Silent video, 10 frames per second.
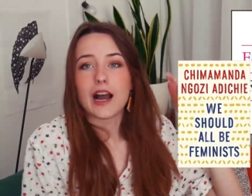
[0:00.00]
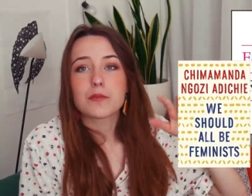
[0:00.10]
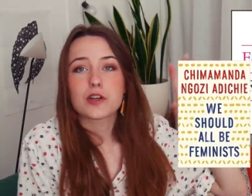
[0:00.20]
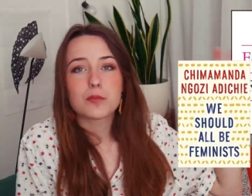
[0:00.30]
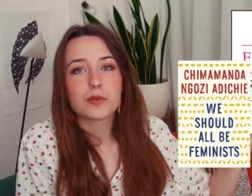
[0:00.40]

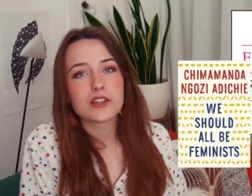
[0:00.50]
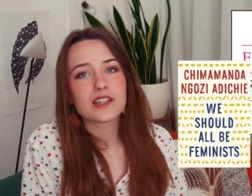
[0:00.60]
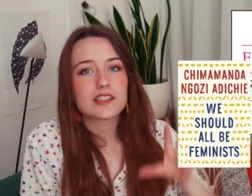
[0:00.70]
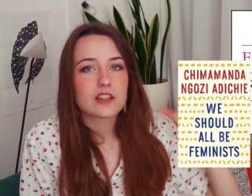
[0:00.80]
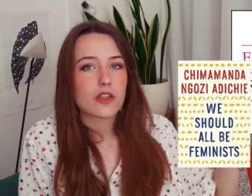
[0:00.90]
I'm gonna put
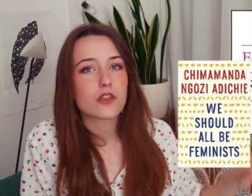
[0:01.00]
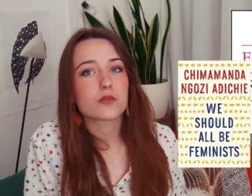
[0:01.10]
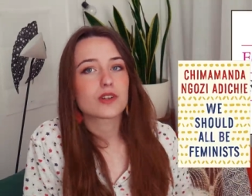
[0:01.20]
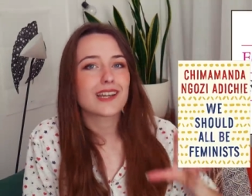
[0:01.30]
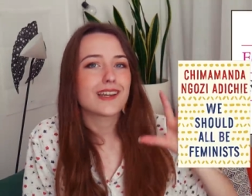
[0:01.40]
these
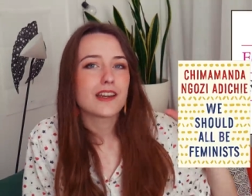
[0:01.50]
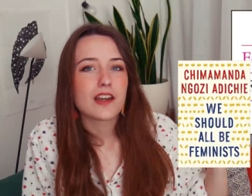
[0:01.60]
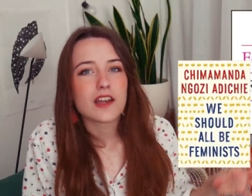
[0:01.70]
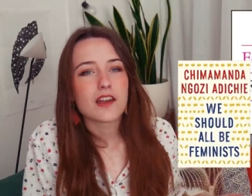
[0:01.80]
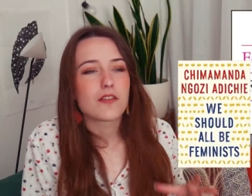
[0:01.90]
three
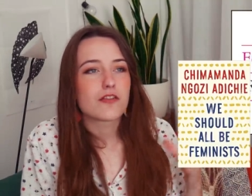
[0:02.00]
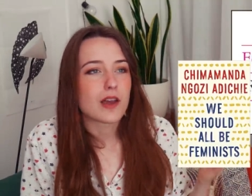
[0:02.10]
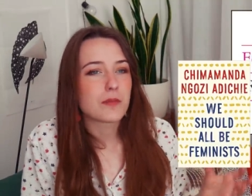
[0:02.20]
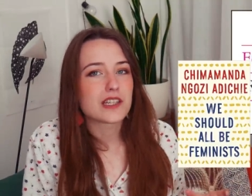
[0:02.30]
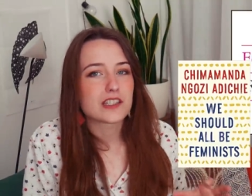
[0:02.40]

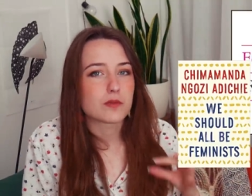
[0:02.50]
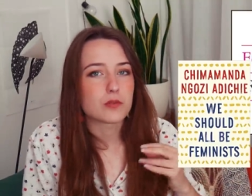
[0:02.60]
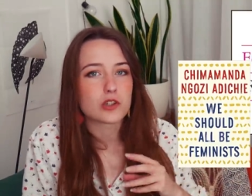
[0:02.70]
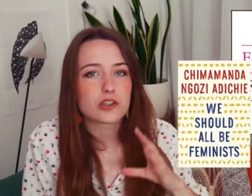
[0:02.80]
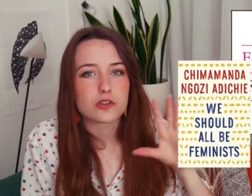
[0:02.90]
feminist
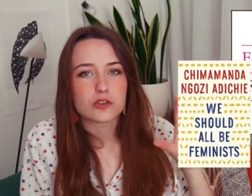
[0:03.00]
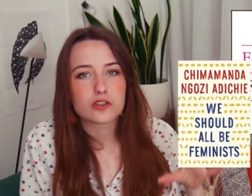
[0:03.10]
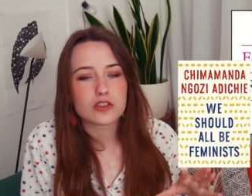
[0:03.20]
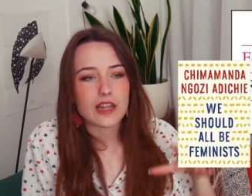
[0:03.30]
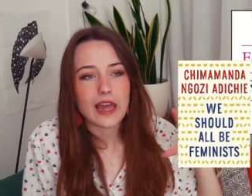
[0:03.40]
books
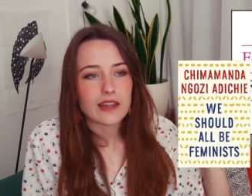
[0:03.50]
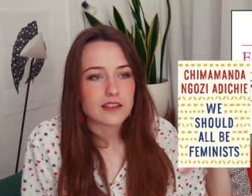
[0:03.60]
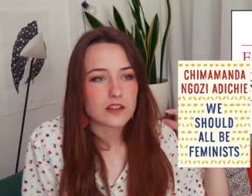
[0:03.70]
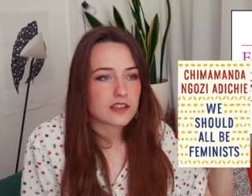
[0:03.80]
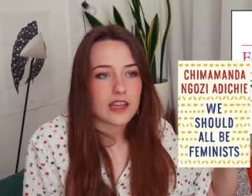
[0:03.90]
just
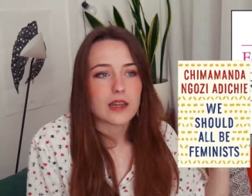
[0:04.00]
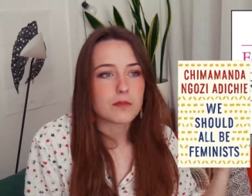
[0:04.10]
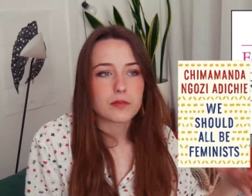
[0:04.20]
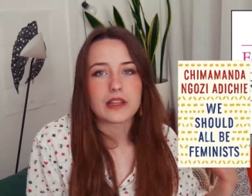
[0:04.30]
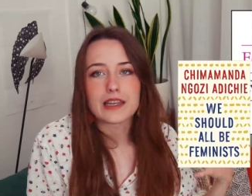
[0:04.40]
at the
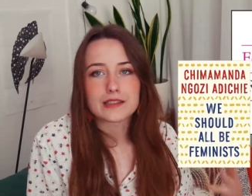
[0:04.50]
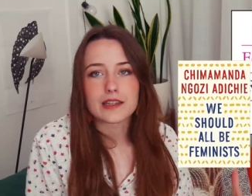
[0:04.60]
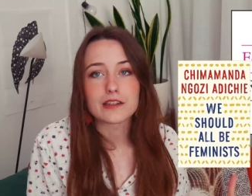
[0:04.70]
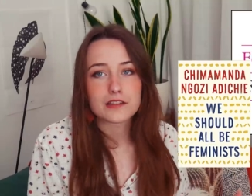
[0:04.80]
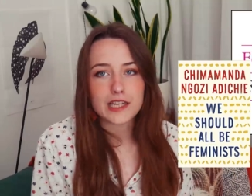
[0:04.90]
same place
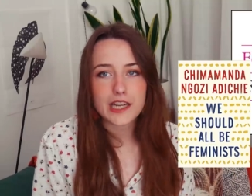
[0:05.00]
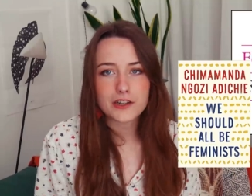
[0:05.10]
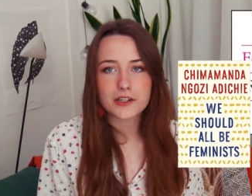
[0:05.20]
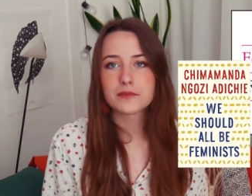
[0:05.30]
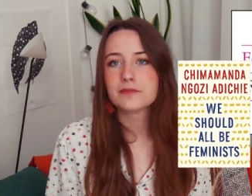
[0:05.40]
in the
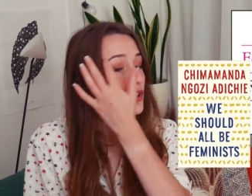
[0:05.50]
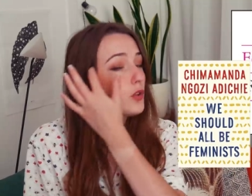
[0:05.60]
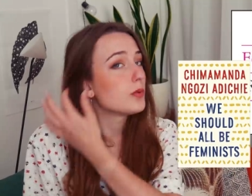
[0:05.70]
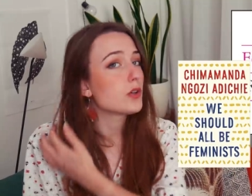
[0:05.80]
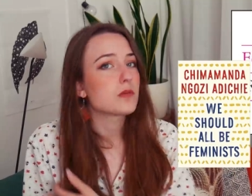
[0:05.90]
tier. The
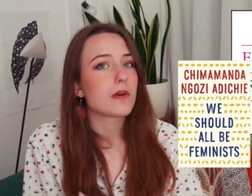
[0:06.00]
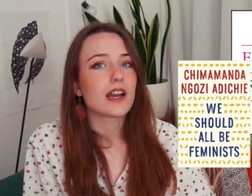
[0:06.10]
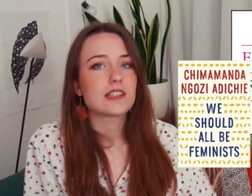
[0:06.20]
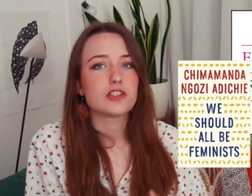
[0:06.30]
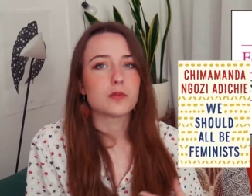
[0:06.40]
two books
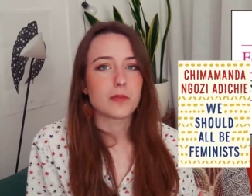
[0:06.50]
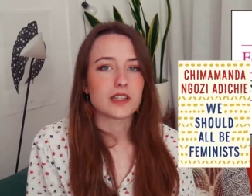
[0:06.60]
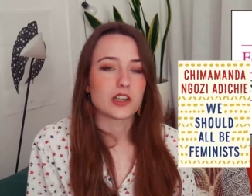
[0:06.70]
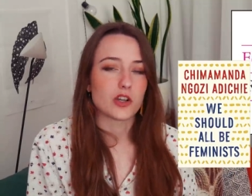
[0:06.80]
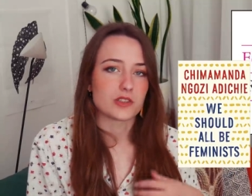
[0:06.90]
by
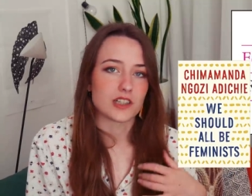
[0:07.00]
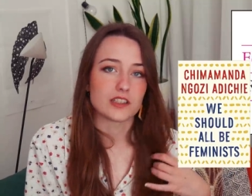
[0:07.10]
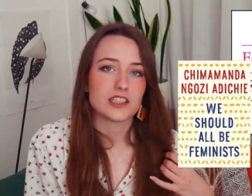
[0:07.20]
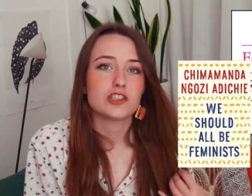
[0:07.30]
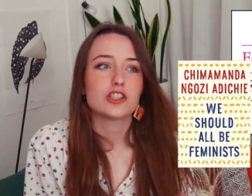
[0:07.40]
Chimamanda Ngozi
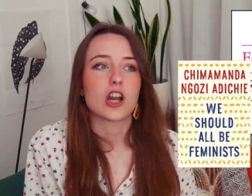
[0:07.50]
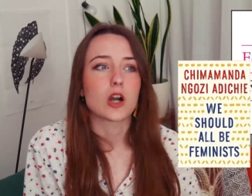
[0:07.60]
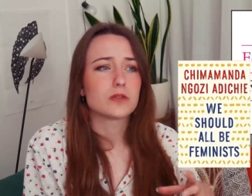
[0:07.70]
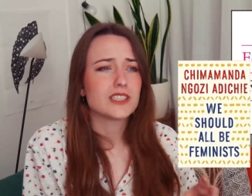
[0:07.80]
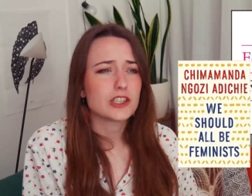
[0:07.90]
Adichie
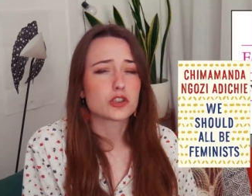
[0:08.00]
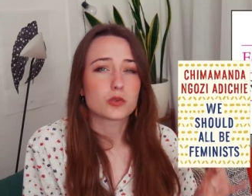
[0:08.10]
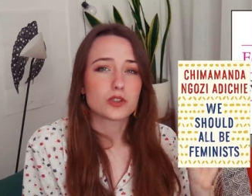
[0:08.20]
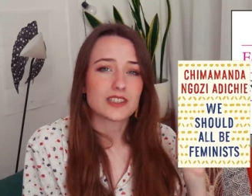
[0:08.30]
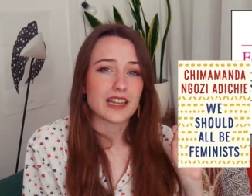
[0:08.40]
are really
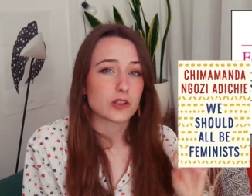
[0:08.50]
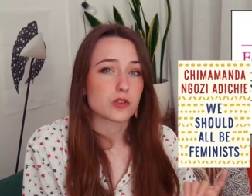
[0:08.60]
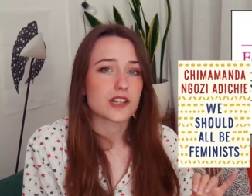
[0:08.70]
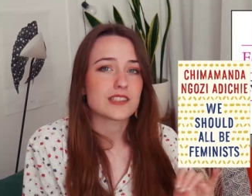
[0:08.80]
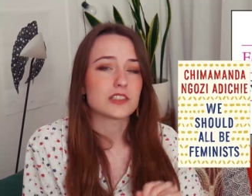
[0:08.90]
short and
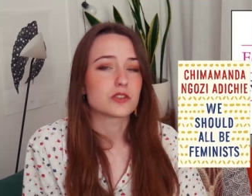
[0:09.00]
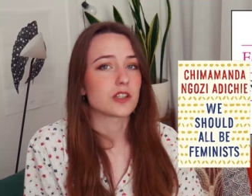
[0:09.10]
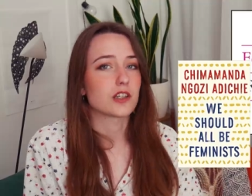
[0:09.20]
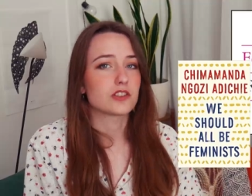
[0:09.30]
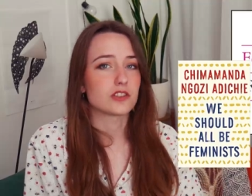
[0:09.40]
great
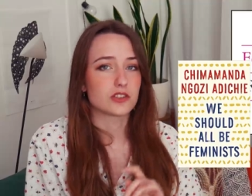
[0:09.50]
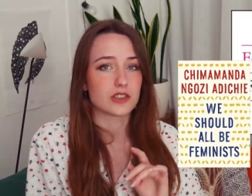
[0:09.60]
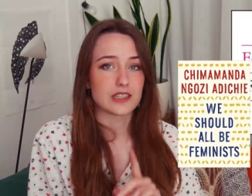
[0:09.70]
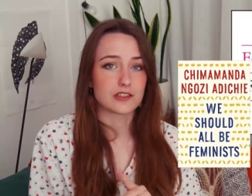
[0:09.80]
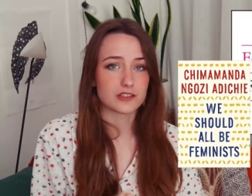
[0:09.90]
introductions
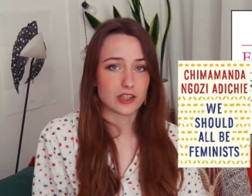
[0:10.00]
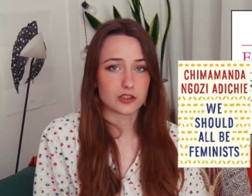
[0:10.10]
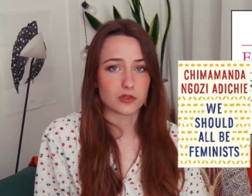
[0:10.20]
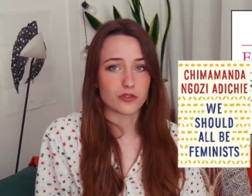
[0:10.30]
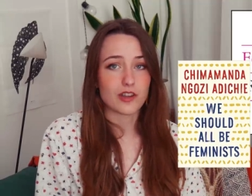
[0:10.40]
to
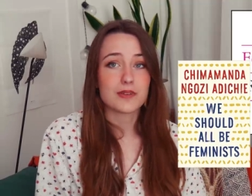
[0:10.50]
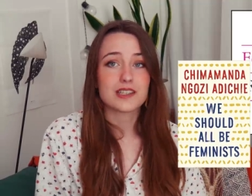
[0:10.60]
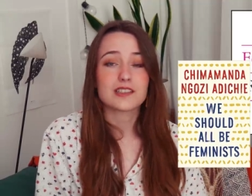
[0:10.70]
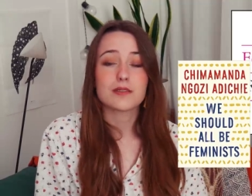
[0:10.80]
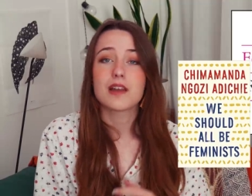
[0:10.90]
intersectional
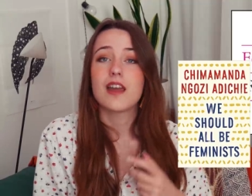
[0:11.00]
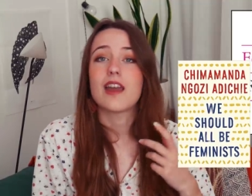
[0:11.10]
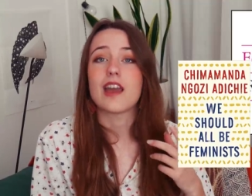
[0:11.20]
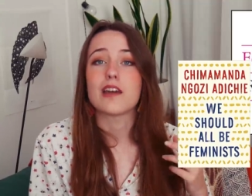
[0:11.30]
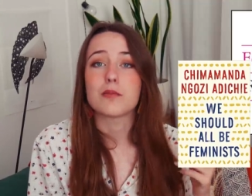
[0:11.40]
feminism
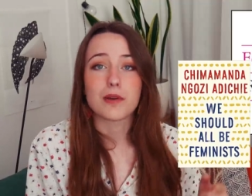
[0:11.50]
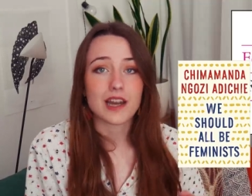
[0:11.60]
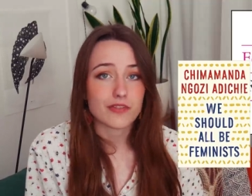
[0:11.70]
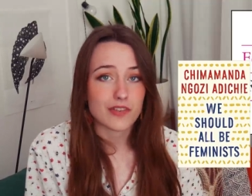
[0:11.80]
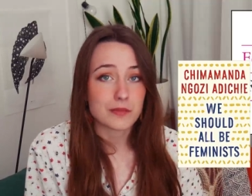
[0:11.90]
and
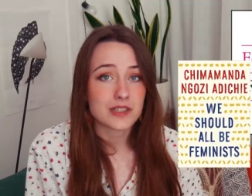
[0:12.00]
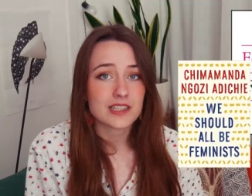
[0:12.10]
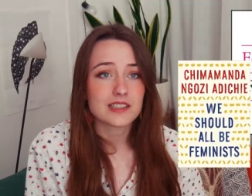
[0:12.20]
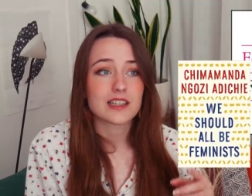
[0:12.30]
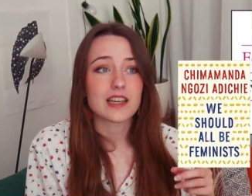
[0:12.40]
Bad
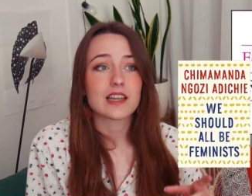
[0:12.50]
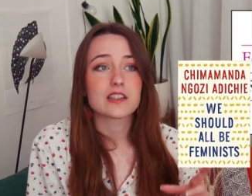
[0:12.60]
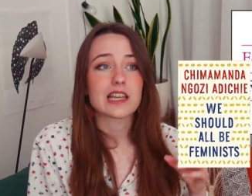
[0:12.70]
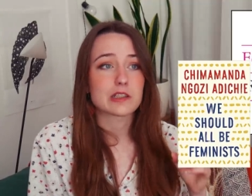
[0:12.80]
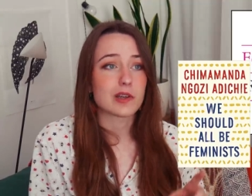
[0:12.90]
Feminist
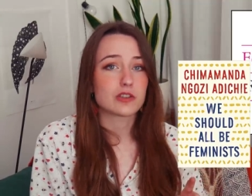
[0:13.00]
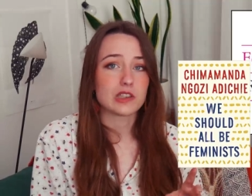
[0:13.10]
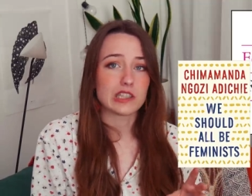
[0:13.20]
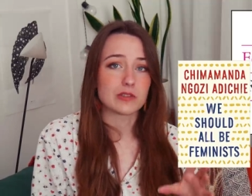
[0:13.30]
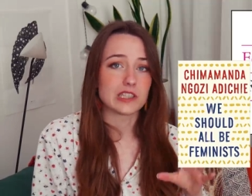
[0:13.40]
is
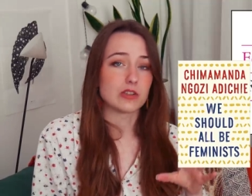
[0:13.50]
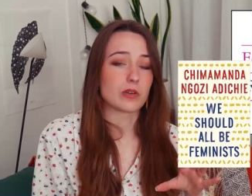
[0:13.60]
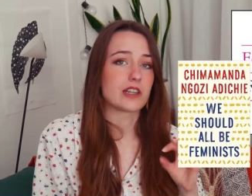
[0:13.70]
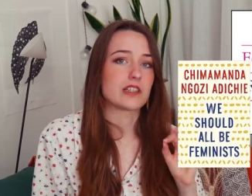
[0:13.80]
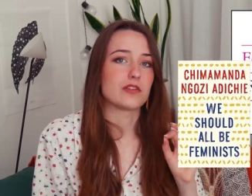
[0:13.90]
especially really
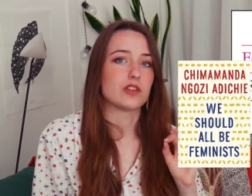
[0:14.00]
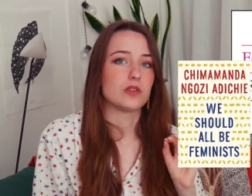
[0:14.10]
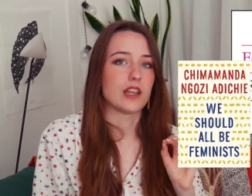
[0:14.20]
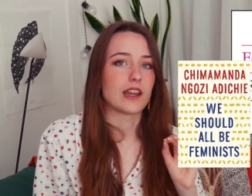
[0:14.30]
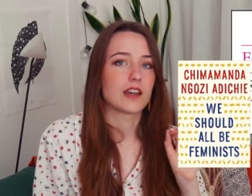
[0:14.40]
great if
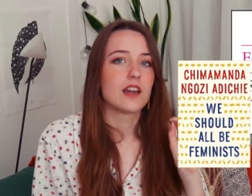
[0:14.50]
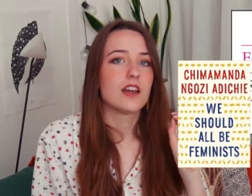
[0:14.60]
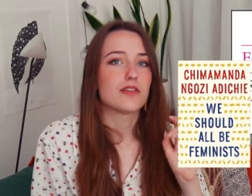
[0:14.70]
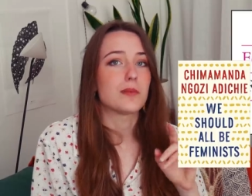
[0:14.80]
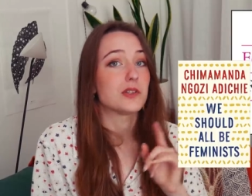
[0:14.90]
you like
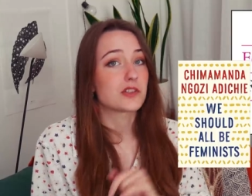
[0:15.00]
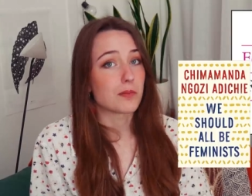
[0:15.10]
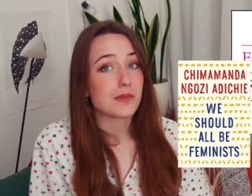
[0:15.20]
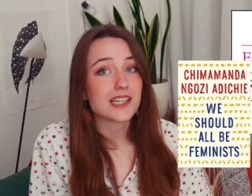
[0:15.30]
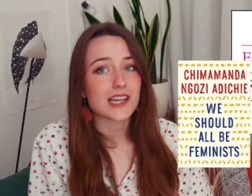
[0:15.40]
feminist
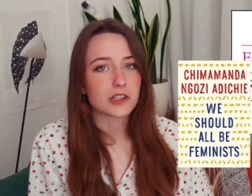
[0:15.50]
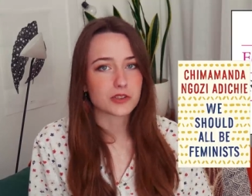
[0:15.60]
media